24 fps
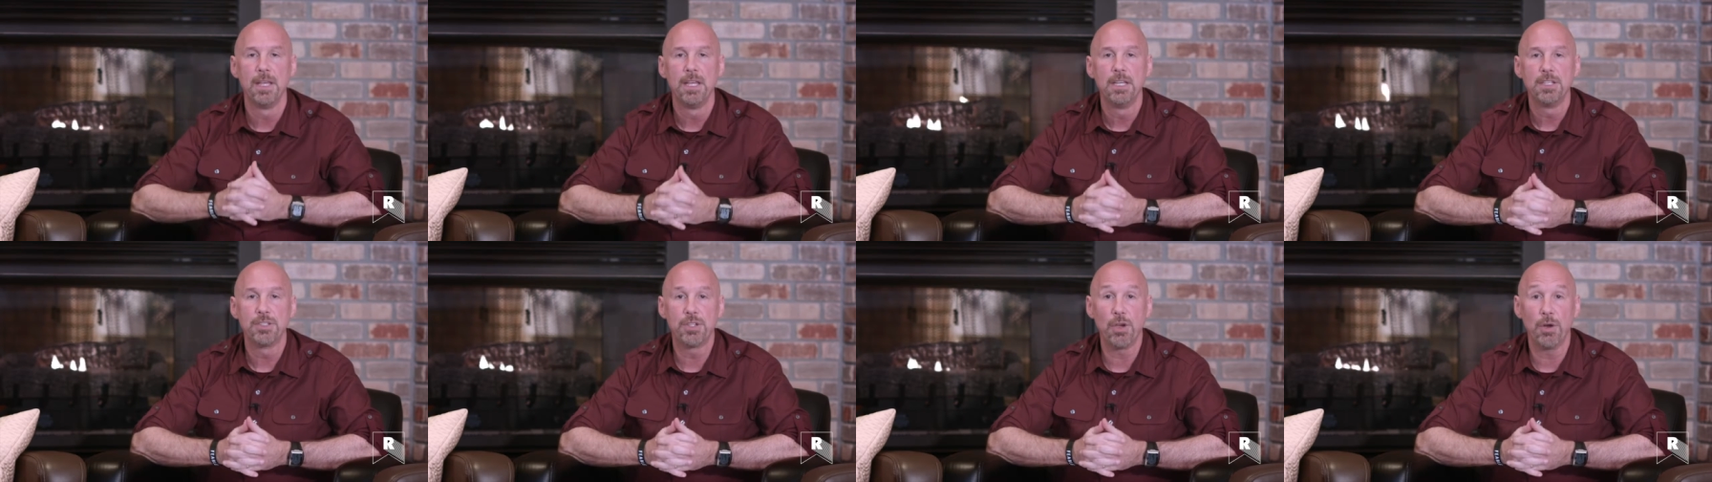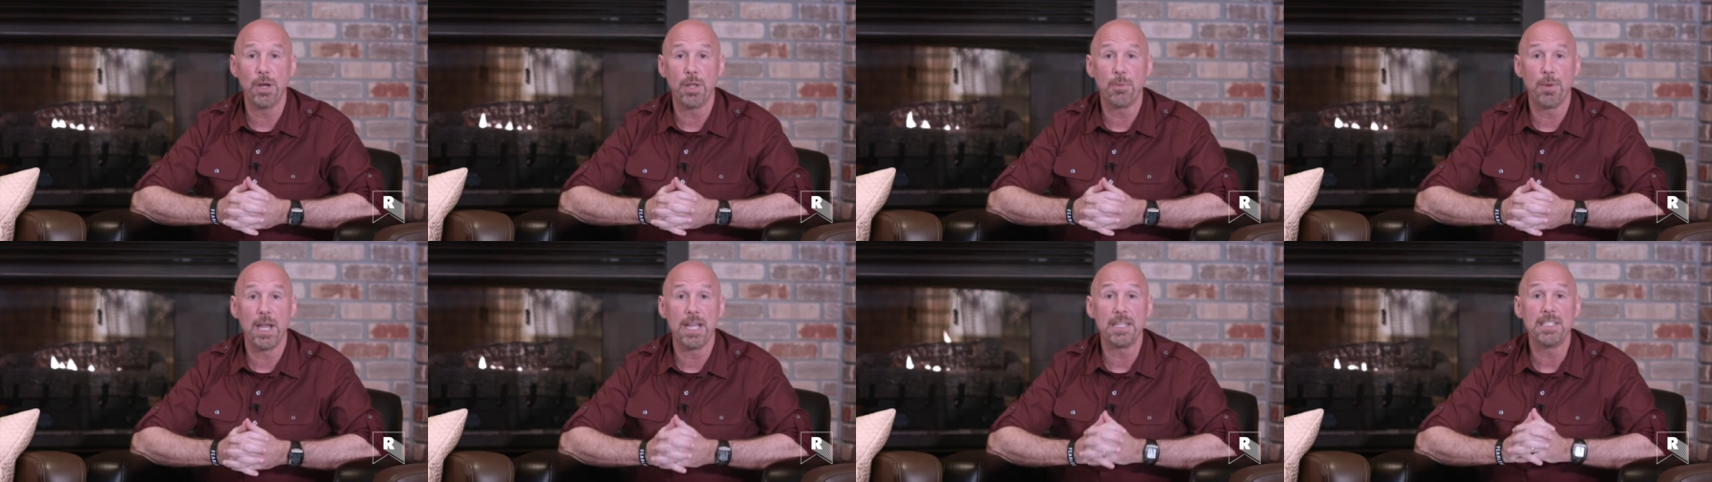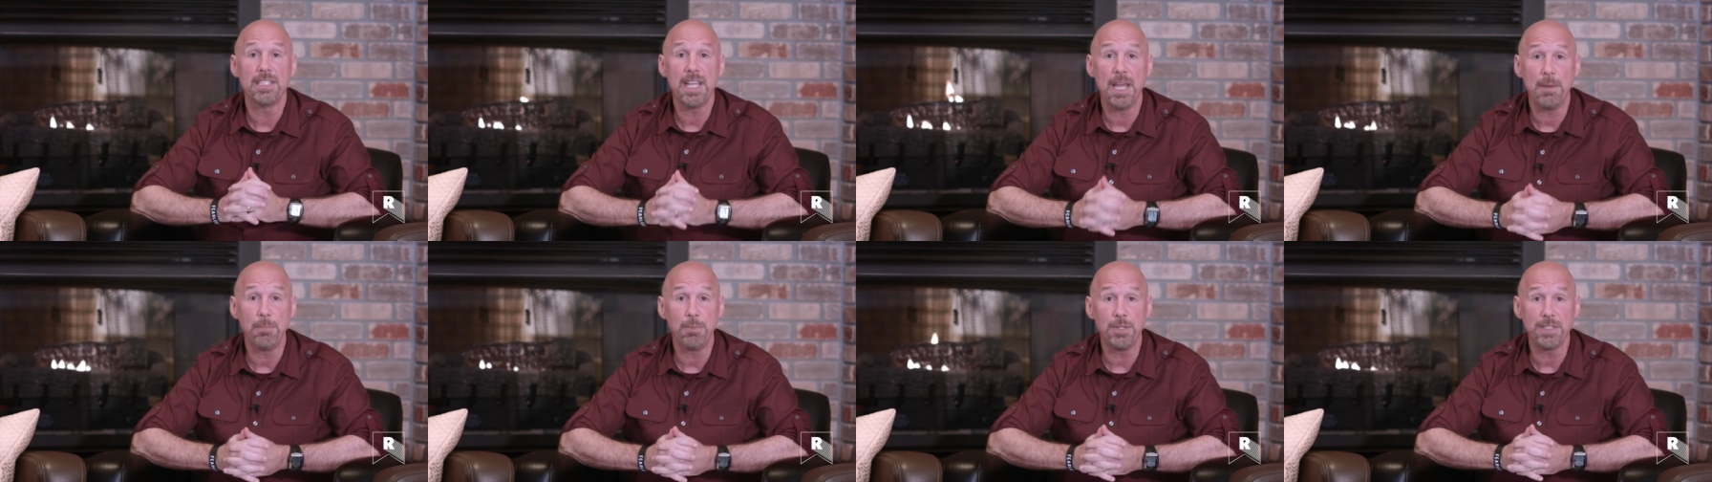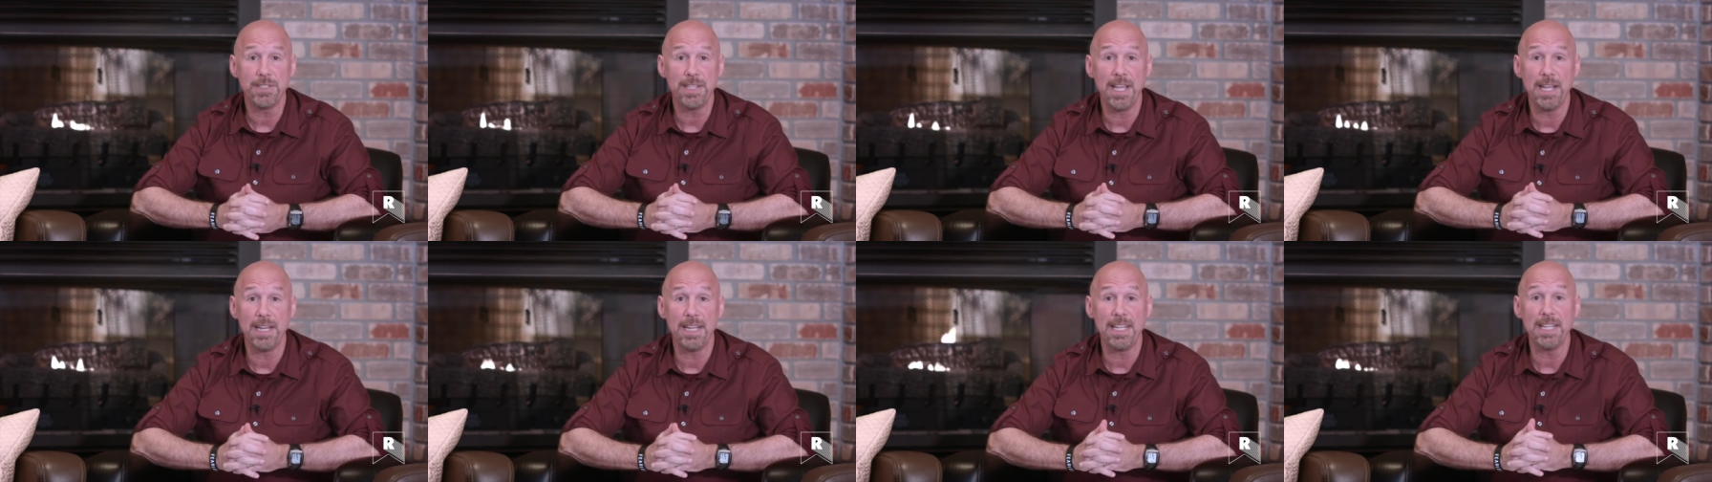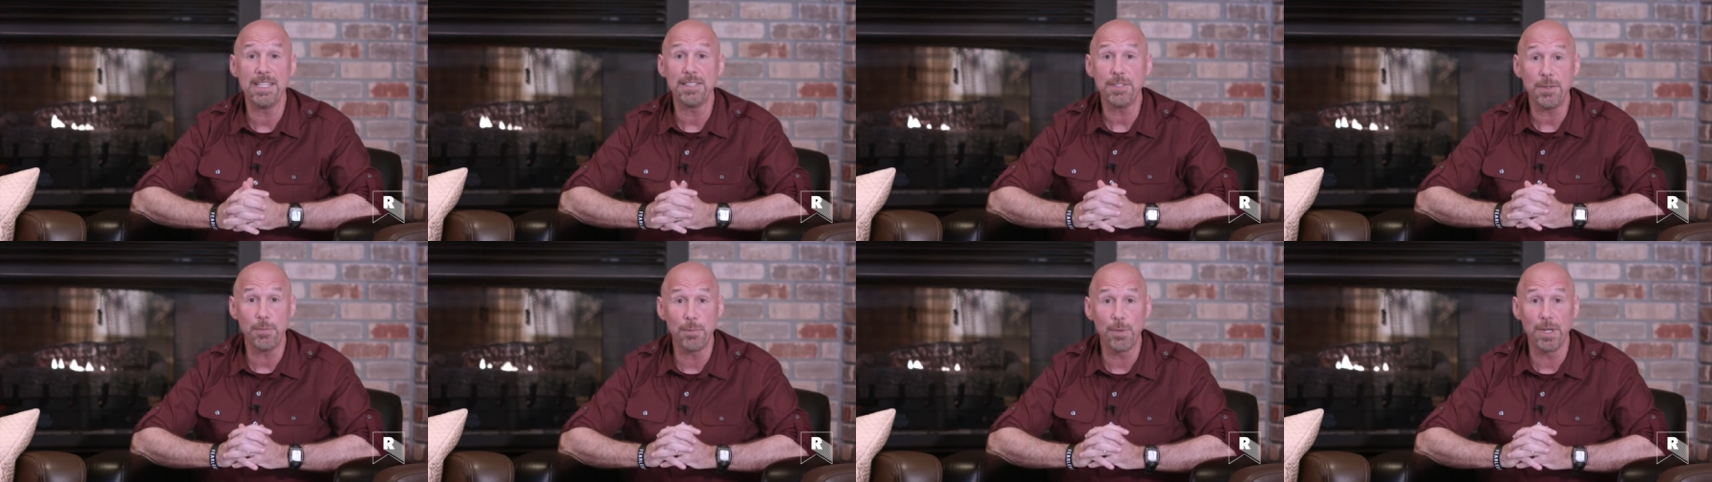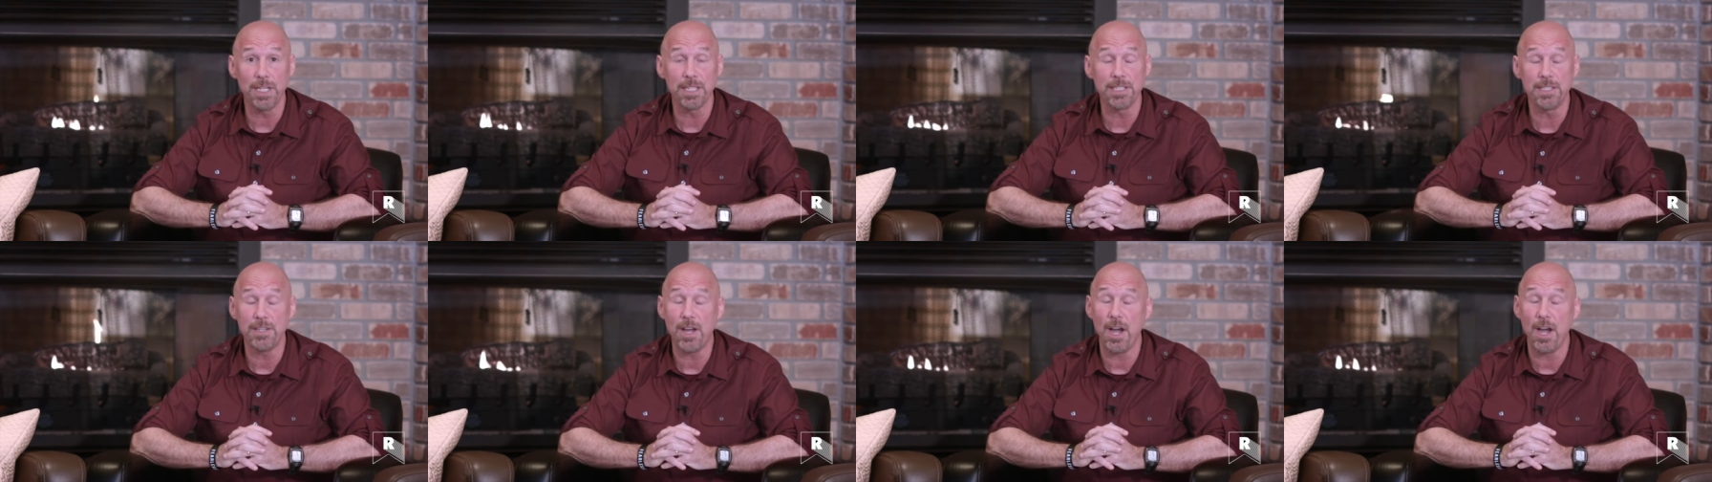So anyway, 10% isn't really